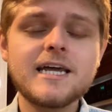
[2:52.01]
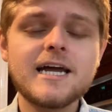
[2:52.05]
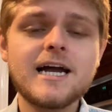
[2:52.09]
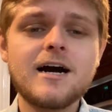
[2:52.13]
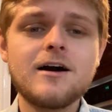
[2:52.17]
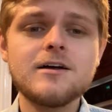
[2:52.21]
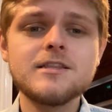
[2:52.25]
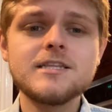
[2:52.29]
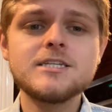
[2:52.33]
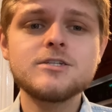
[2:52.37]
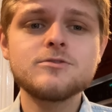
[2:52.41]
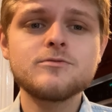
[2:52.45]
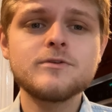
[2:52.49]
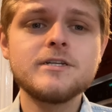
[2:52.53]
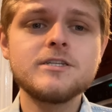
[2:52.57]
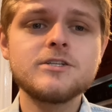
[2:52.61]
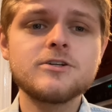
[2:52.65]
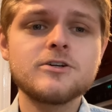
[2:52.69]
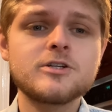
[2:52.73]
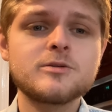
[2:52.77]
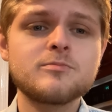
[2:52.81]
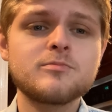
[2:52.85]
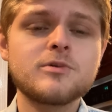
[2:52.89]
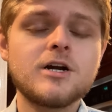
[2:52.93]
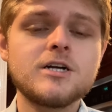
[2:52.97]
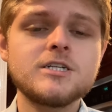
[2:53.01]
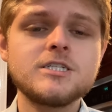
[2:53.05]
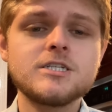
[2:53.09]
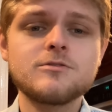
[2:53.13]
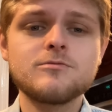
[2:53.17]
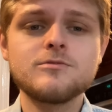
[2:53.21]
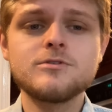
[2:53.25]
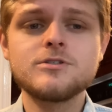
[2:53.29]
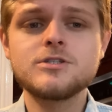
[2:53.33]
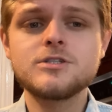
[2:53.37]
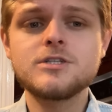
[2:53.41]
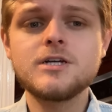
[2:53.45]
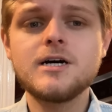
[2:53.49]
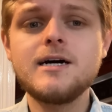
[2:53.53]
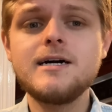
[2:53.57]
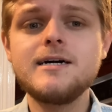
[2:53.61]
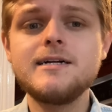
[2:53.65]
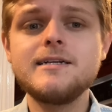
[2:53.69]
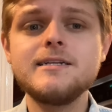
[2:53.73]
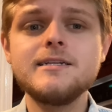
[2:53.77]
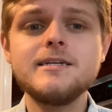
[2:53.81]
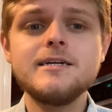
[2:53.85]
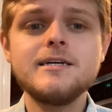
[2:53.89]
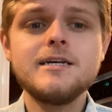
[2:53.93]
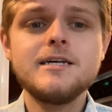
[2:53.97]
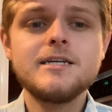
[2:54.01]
how this research project was done